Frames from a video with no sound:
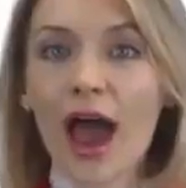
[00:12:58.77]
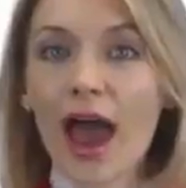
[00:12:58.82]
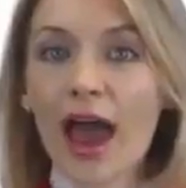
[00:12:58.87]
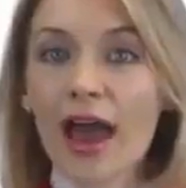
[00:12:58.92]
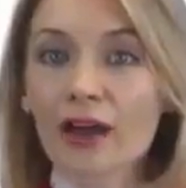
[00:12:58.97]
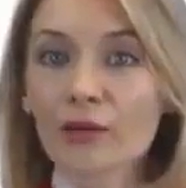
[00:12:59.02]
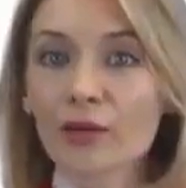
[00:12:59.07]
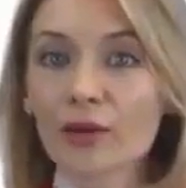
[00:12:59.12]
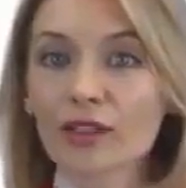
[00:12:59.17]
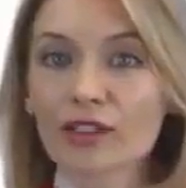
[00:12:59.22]

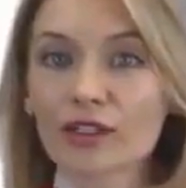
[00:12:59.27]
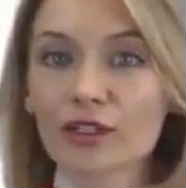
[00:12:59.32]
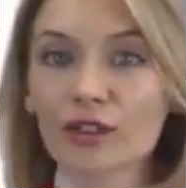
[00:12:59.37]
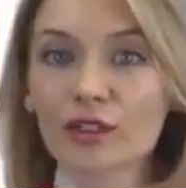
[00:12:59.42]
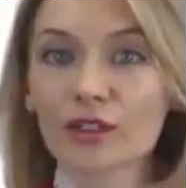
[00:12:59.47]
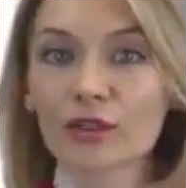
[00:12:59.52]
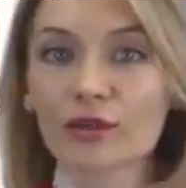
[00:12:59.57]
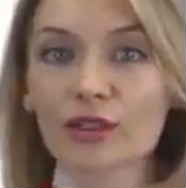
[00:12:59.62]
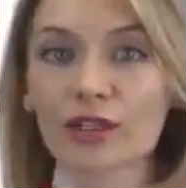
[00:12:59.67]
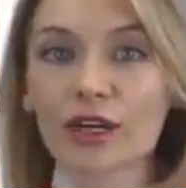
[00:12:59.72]
and what to
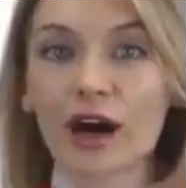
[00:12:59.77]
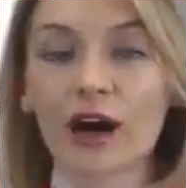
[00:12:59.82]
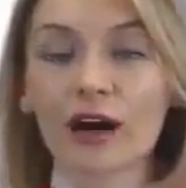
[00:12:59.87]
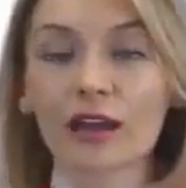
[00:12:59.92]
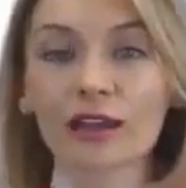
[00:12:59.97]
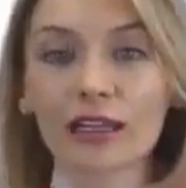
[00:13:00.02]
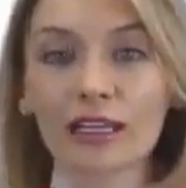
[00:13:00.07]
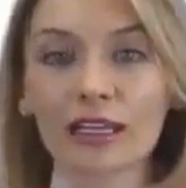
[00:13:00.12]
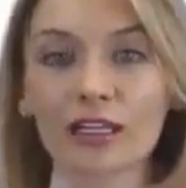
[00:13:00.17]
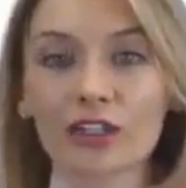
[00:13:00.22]
do to
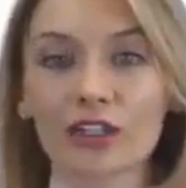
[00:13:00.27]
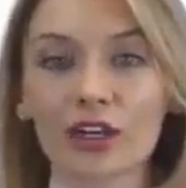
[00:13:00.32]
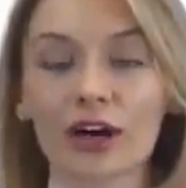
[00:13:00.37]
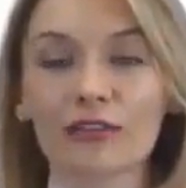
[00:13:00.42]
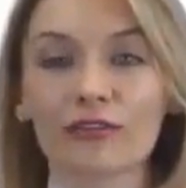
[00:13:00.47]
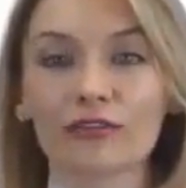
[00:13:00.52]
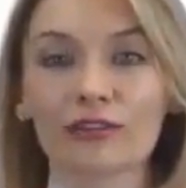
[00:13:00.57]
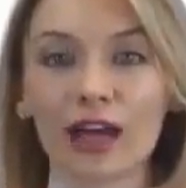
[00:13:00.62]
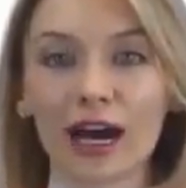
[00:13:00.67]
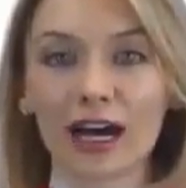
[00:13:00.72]
unleash
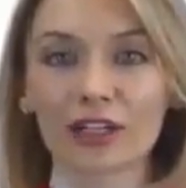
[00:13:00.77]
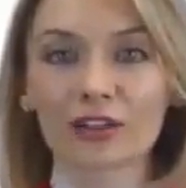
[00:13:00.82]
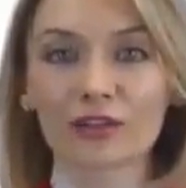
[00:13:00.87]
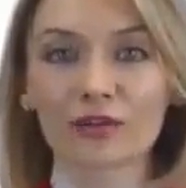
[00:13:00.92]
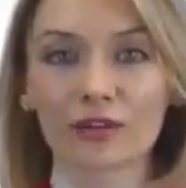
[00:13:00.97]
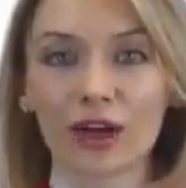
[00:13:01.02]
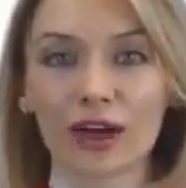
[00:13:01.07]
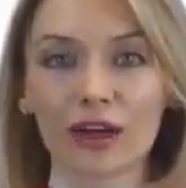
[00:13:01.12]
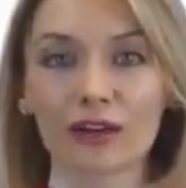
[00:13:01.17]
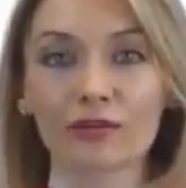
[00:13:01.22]
a flash
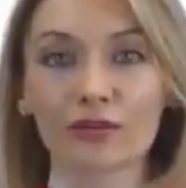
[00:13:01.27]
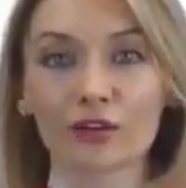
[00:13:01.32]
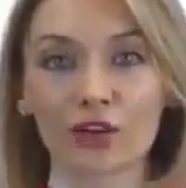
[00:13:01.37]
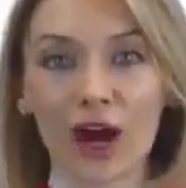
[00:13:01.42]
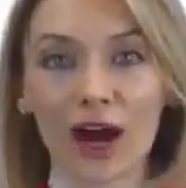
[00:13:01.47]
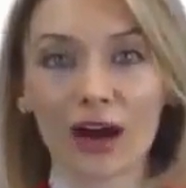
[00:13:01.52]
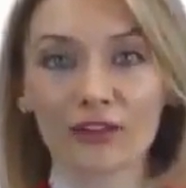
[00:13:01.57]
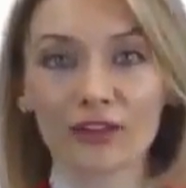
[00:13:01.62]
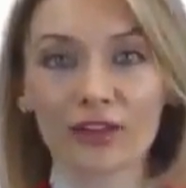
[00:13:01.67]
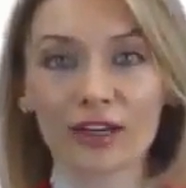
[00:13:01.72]
flood of
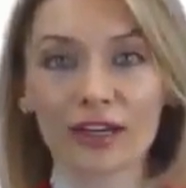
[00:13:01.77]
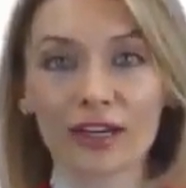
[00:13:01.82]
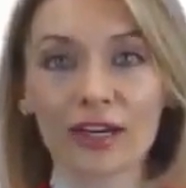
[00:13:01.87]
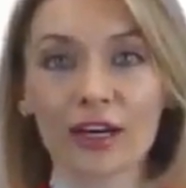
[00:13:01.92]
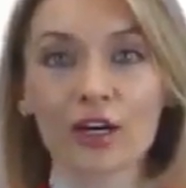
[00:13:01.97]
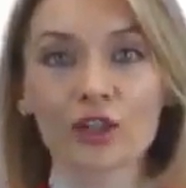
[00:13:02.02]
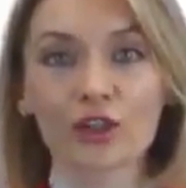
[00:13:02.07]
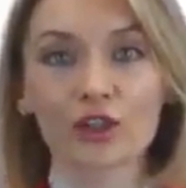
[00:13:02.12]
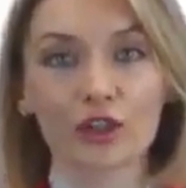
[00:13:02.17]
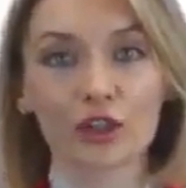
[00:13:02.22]
traffic
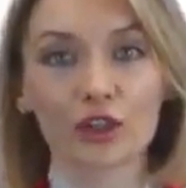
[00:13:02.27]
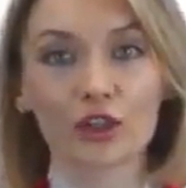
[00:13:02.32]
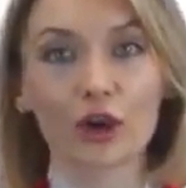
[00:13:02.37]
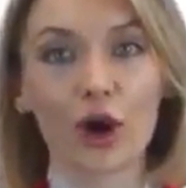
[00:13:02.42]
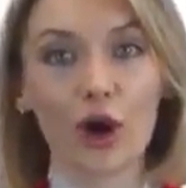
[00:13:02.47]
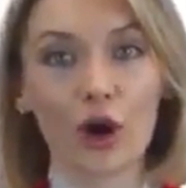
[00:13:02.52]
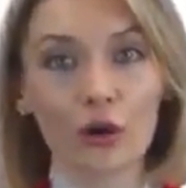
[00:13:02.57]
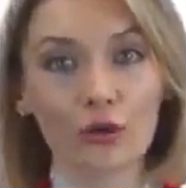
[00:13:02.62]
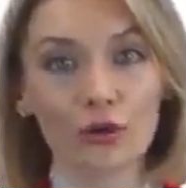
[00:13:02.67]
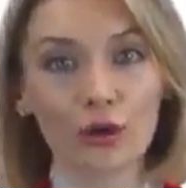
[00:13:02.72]
to
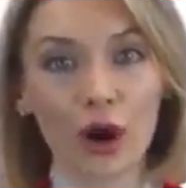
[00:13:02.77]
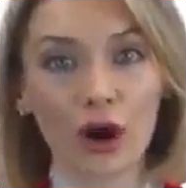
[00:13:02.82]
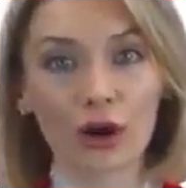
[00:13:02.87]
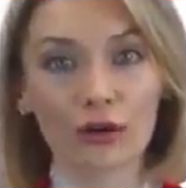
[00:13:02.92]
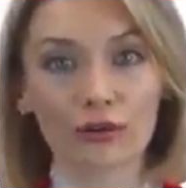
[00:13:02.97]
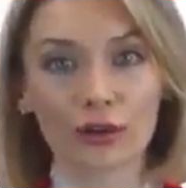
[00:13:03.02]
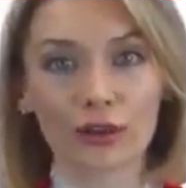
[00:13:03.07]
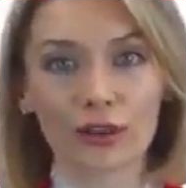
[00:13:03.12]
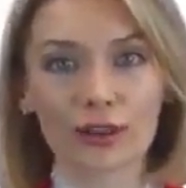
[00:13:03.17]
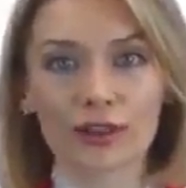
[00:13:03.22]
your own
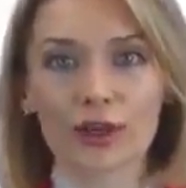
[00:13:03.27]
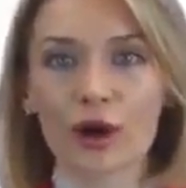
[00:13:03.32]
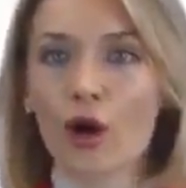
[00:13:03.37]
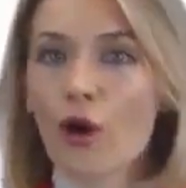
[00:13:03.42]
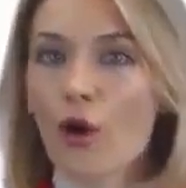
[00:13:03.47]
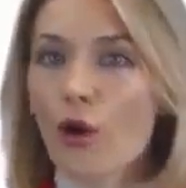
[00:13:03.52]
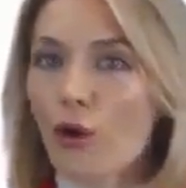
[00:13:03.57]
offers